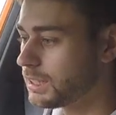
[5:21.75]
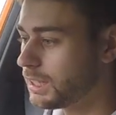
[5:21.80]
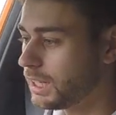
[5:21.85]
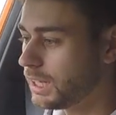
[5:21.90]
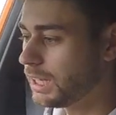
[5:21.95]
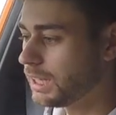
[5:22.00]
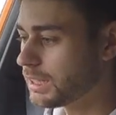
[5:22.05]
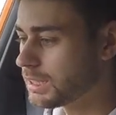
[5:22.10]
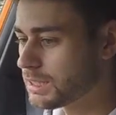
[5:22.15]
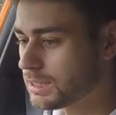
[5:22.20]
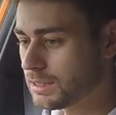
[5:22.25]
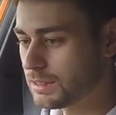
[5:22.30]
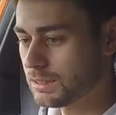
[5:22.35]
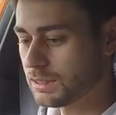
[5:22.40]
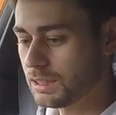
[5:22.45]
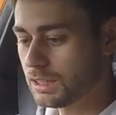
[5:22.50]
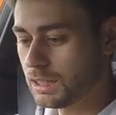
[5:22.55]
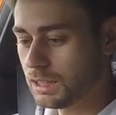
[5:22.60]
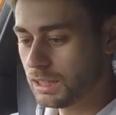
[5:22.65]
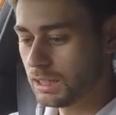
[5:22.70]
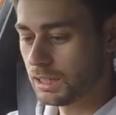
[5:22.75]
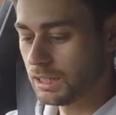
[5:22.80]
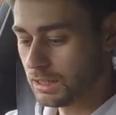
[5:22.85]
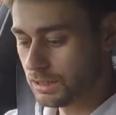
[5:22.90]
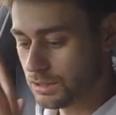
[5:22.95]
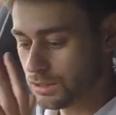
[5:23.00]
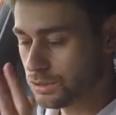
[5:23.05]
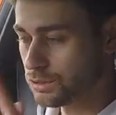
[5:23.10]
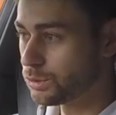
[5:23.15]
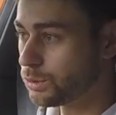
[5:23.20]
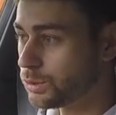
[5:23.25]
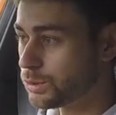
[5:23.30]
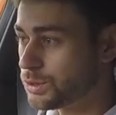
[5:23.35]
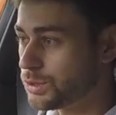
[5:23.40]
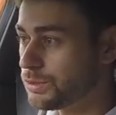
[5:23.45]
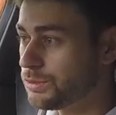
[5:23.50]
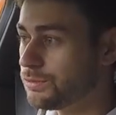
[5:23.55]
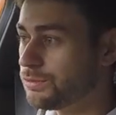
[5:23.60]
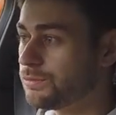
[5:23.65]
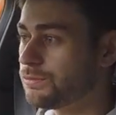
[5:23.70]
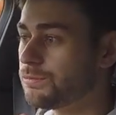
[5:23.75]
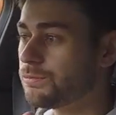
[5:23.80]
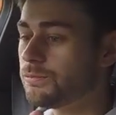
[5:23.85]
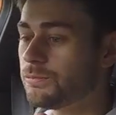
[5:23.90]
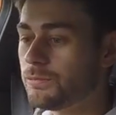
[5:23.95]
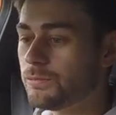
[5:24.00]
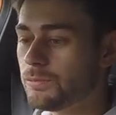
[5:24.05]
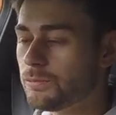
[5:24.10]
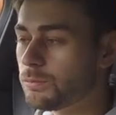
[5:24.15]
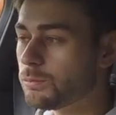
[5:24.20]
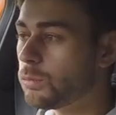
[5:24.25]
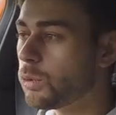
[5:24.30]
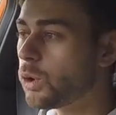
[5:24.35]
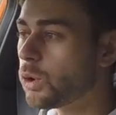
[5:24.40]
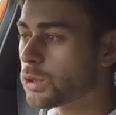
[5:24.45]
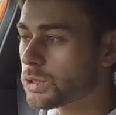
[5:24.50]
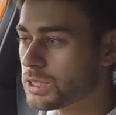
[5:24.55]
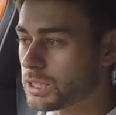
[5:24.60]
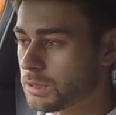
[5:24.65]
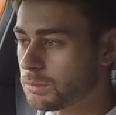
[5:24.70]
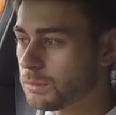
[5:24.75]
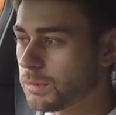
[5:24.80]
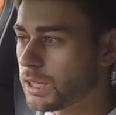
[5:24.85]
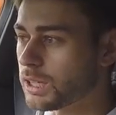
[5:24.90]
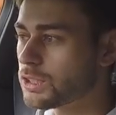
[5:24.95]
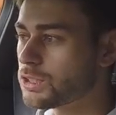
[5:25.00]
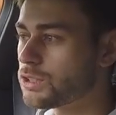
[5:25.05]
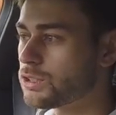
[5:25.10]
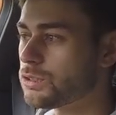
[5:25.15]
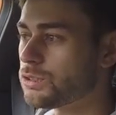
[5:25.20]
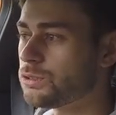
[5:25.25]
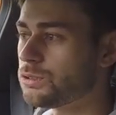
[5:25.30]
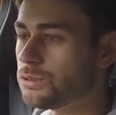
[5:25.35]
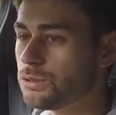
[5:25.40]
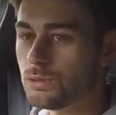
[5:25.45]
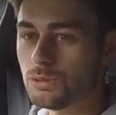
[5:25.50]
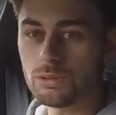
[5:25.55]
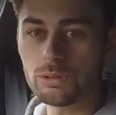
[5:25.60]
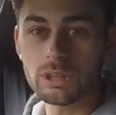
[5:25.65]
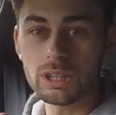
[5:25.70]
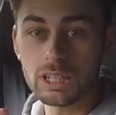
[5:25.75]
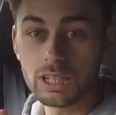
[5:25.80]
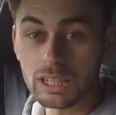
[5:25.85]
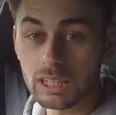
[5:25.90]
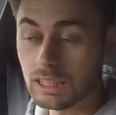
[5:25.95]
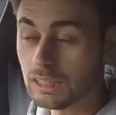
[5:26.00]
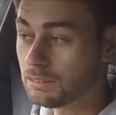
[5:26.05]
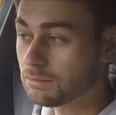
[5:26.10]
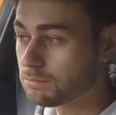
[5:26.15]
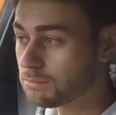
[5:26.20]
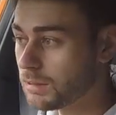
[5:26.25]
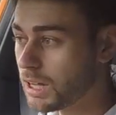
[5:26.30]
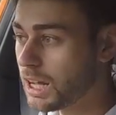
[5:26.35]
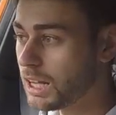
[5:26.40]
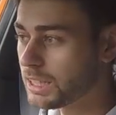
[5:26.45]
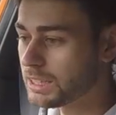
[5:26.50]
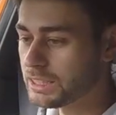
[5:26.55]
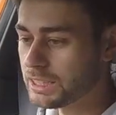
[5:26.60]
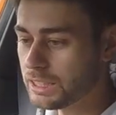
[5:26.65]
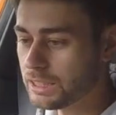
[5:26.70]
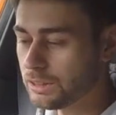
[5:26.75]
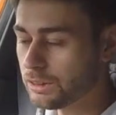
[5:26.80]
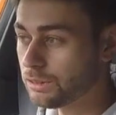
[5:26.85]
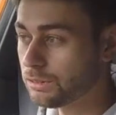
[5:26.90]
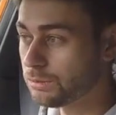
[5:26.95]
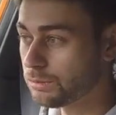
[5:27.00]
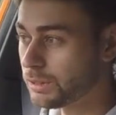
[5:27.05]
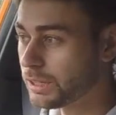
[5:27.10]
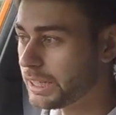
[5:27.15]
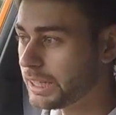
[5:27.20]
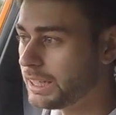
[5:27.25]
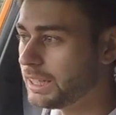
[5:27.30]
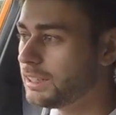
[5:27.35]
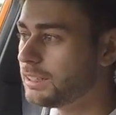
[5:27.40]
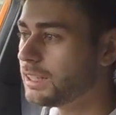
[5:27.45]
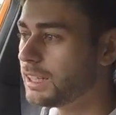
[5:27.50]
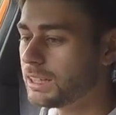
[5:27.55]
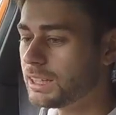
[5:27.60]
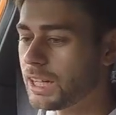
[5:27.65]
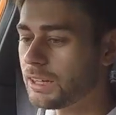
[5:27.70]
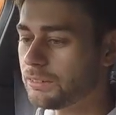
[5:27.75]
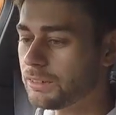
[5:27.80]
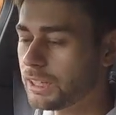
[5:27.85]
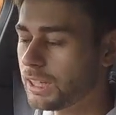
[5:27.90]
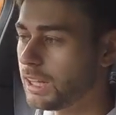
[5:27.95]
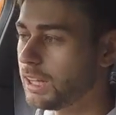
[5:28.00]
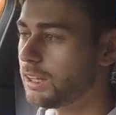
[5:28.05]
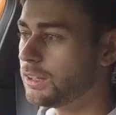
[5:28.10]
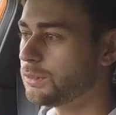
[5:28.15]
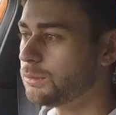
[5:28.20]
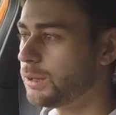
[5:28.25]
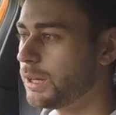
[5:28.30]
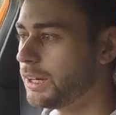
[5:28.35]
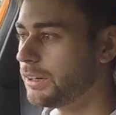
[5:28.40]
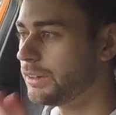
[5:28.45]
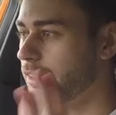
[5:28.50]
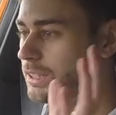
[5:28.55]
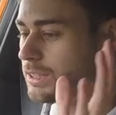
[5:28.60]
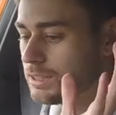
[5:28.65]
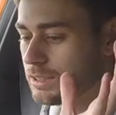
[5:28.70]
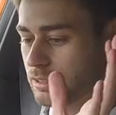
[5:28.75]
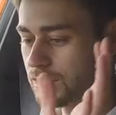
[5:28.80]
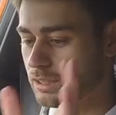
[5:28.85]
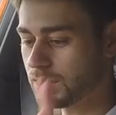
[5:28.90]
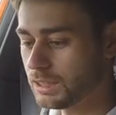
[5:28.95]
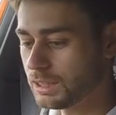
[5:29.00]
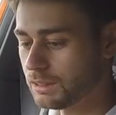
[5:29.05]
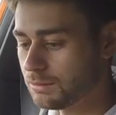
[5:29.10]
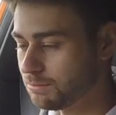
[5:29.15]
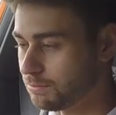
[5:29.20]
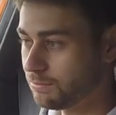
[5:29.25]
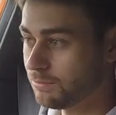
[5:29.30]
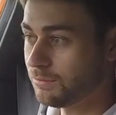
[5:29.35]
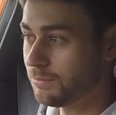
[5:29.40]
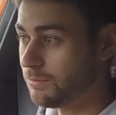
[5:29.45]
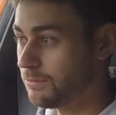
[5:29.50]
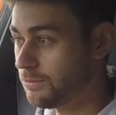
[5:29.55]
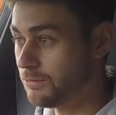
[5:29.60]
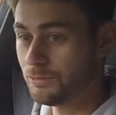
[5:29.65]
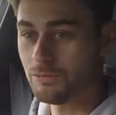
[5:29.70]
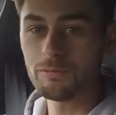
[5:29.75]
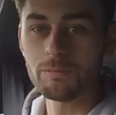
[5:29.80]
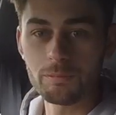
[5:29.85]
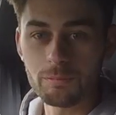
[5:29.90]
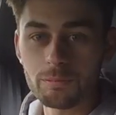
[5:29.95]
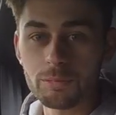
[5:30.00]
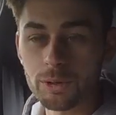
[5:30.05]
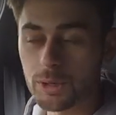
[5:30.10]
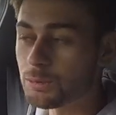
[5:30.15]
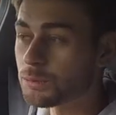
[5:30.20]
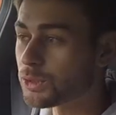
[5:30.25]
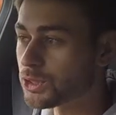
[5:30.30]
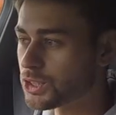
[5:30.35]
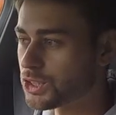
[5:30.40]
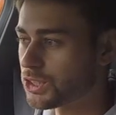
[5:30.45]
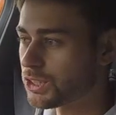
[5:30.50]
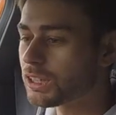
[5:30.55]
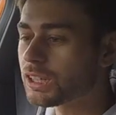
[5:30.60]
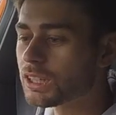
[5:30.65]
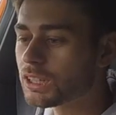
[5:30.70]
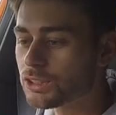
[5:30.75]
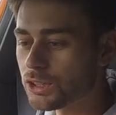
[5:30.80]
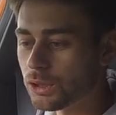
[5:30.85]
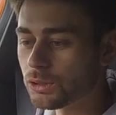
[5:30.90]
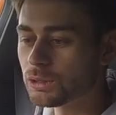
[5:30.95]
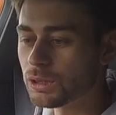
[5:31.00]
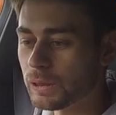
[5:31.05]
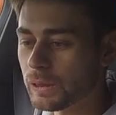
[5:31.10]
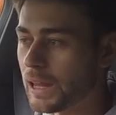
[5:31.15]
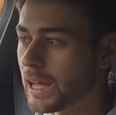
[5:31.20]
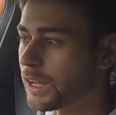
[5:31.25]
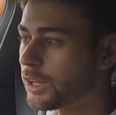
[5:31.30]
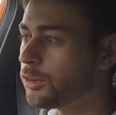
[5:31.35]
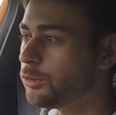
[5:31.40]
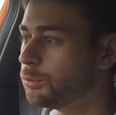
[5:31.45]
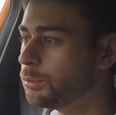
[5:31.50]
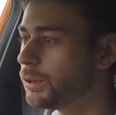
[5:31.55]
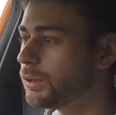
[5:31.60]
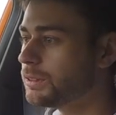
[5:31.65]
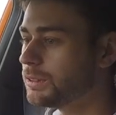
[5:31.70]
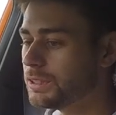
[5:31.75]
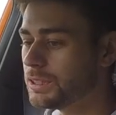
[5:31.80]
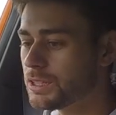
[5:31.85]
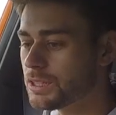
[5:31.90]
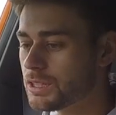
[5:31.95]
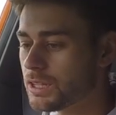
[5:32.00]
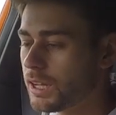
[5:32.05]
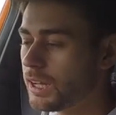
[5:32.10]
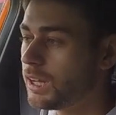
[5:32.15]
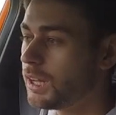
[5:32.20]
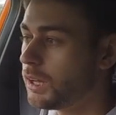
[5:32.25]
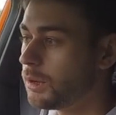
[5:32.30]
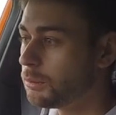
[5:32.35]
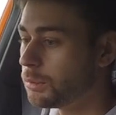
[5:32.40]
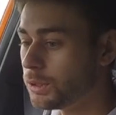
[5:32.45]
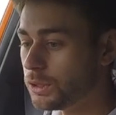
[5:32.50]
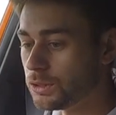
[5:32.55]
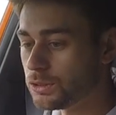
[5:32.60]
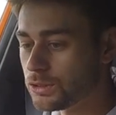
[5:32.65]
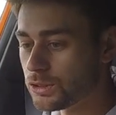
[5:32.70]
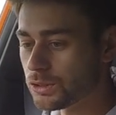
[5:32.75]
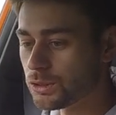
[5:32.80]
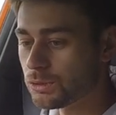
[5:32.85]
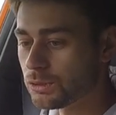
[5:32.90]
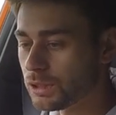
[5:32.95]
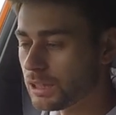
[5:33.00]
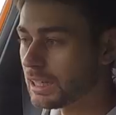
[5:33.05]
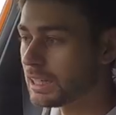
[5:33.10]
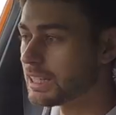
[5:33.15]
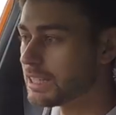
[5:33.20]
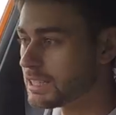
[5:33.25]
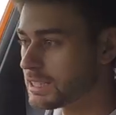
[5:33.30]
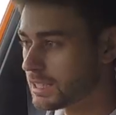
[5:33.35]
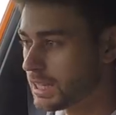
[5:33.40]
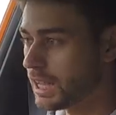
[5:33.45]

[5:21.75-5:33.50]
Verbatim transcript: It's sort of more similar to the ID3 in that regard, where it's pretty much total lack of buttons, but you do at least